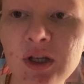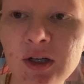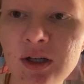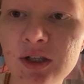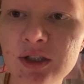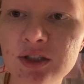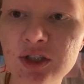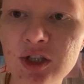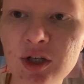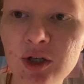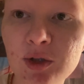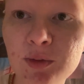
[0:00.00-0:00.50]

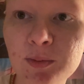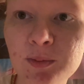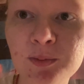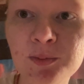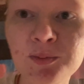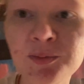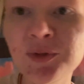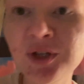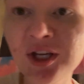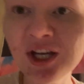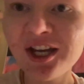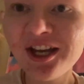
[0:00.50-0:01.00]
So,
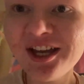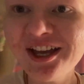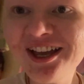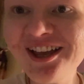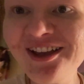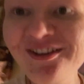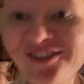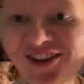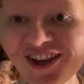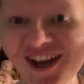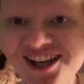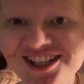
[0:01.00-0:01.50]

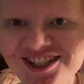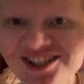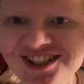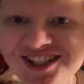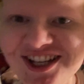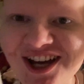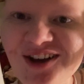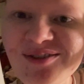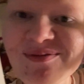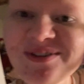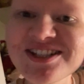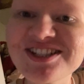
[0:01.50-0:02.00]
if you guys could
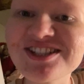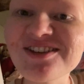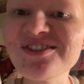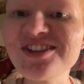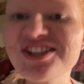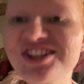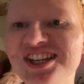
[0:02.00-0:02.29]
tell me some of